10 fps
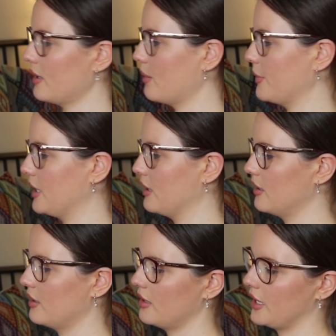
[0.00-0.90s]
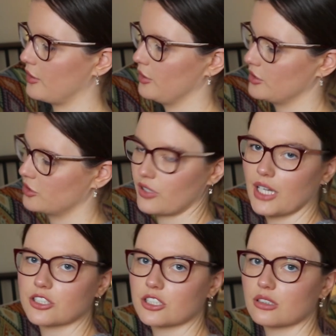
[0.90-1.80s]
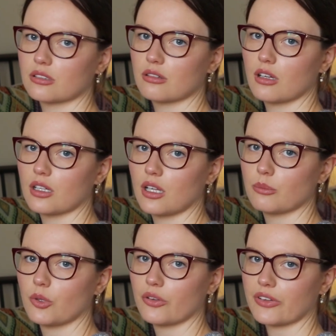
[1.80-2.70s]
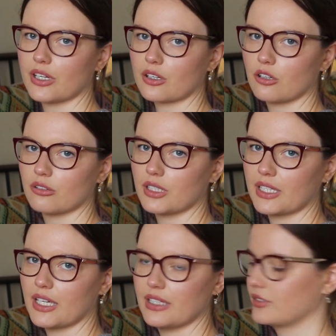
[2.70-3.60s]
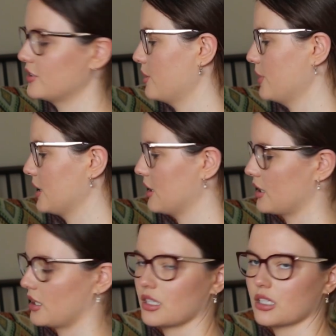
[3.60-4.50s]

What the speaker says: I mean it could stretch a lot more than it currently is doing.